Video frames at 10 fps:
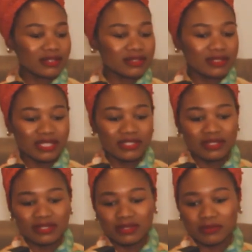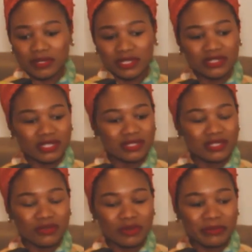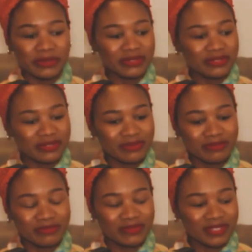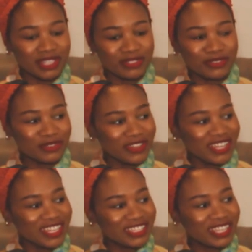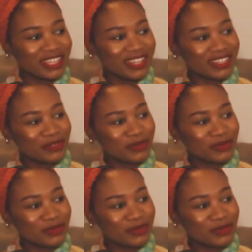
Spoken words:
Seychelles, Mauritius, the normal it's like a